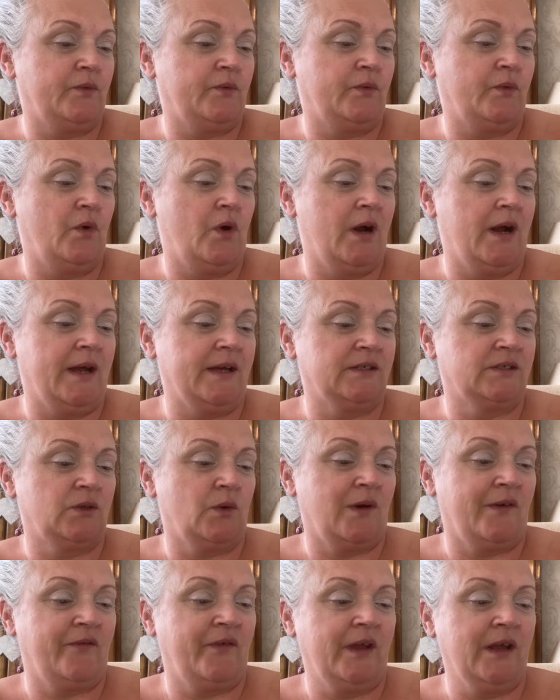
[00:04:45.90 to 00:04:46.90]
Right,
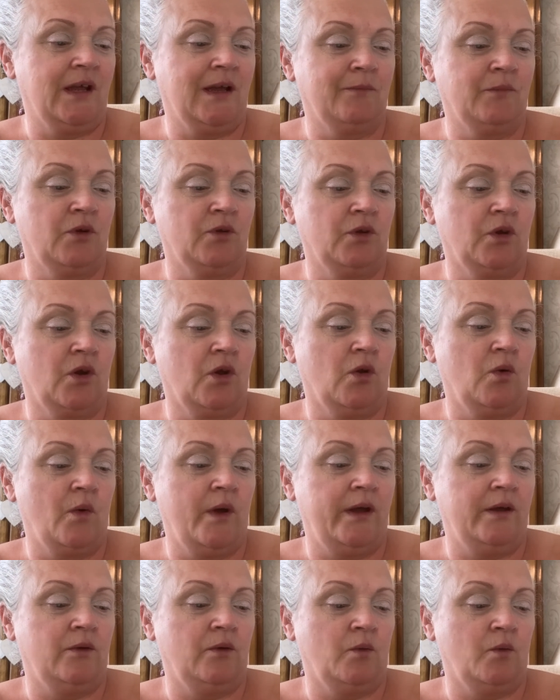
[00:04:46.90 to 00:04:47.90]
so I think I'm going to go
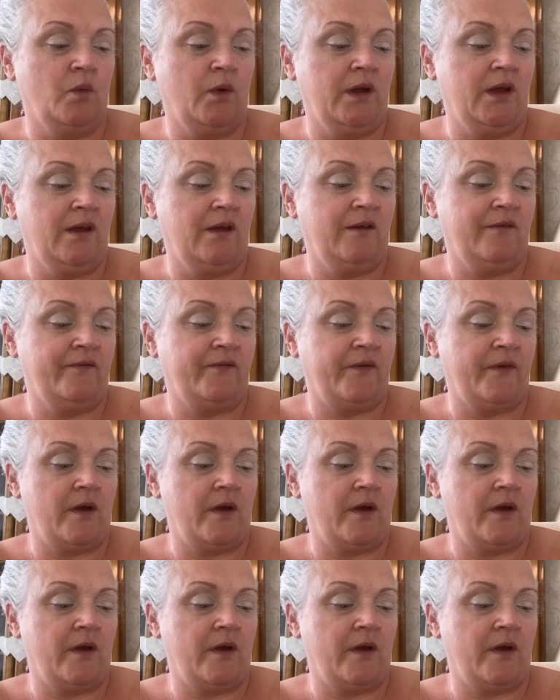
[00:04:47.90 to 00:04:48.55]
in with